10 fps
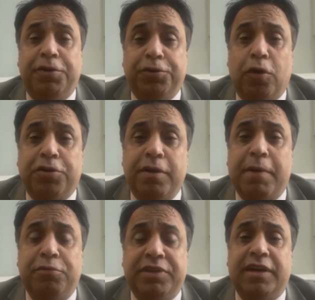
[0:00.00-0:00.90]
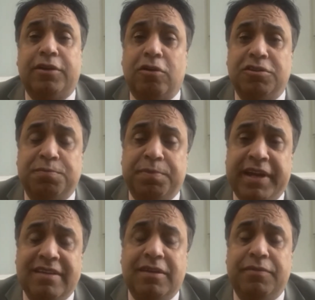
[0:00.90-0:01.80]
talked about that
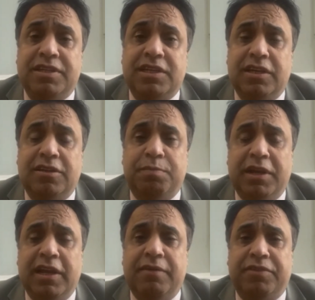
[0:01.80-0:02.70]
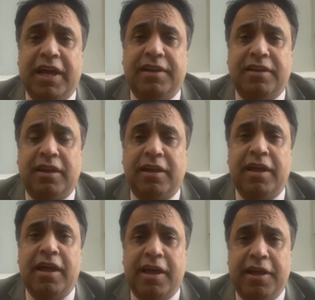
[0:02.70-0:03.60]
conspiracy which he believed that
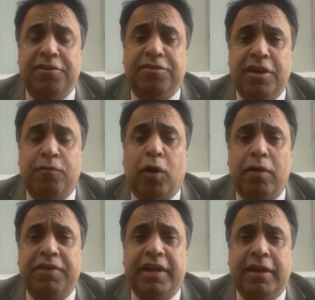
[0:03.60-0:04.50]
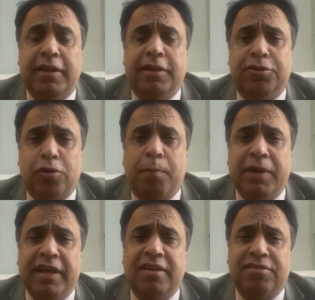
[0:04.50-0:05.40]
is involved in
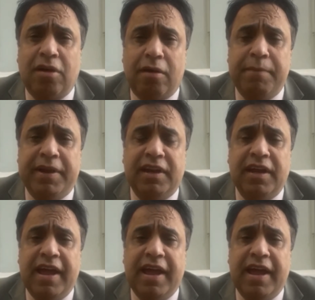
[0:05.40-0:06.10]
toppling his government.